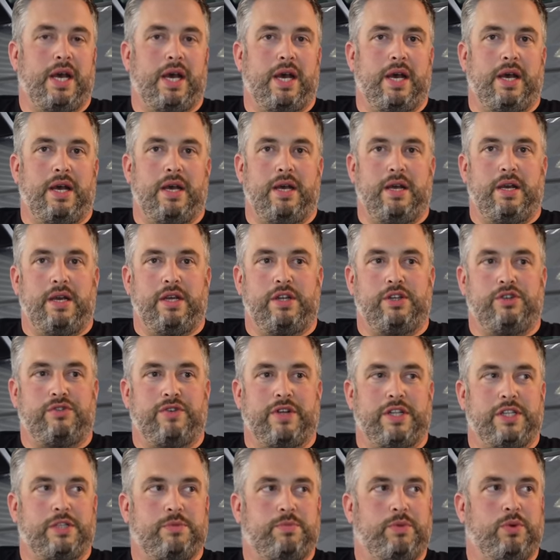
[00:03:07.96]
And
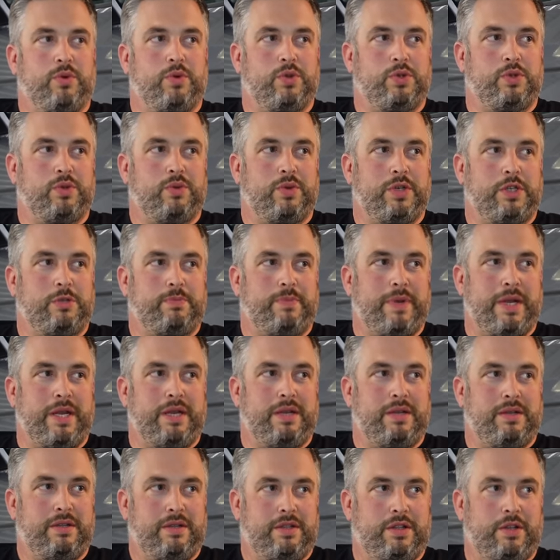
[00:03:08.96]
transport has always
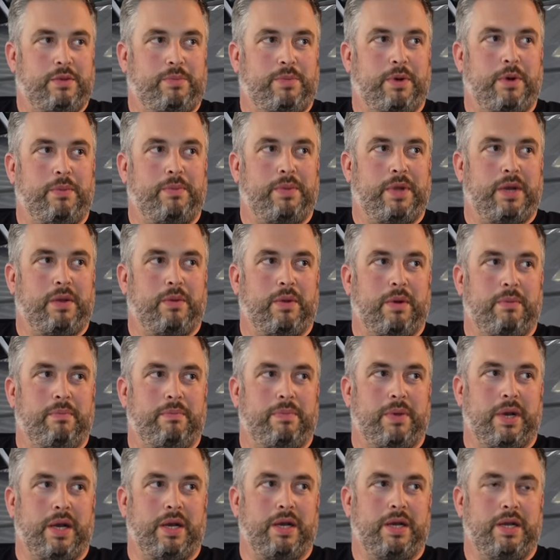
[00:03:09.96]
been the popular one.
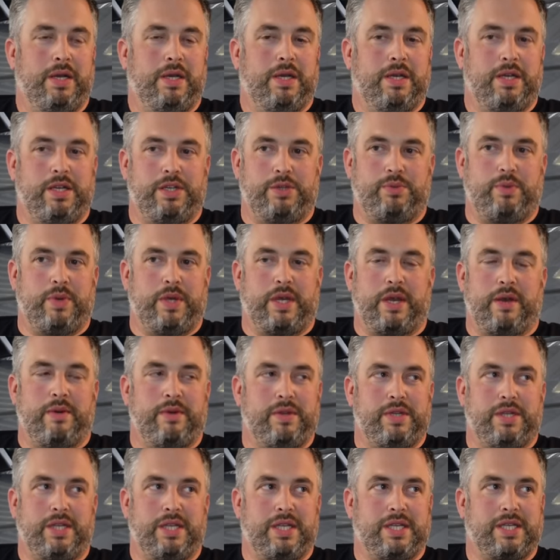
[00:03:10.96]
But as we go
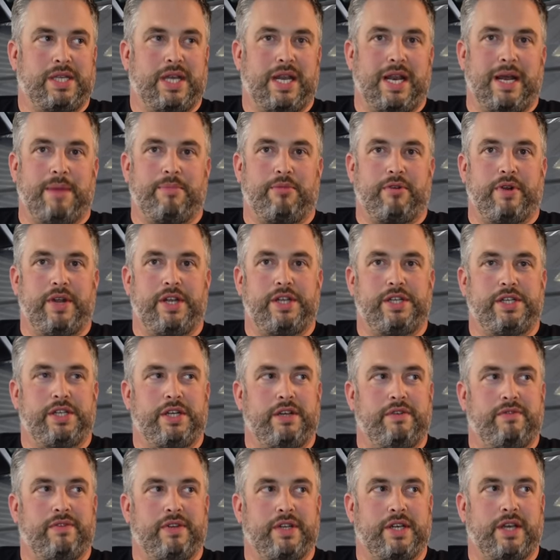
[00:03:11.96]
into this collaboration
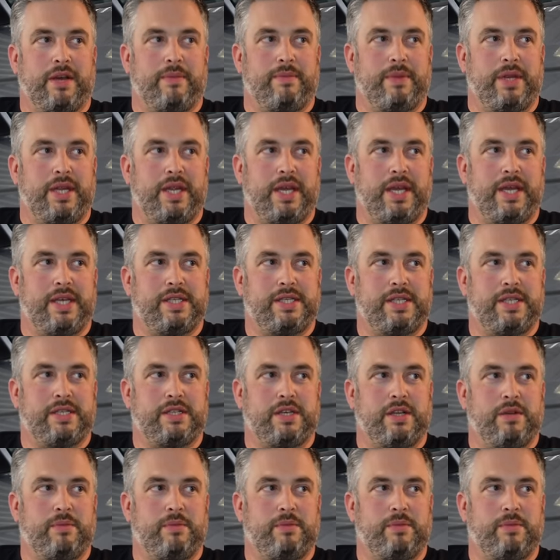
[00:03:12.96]
over the coming years, it's going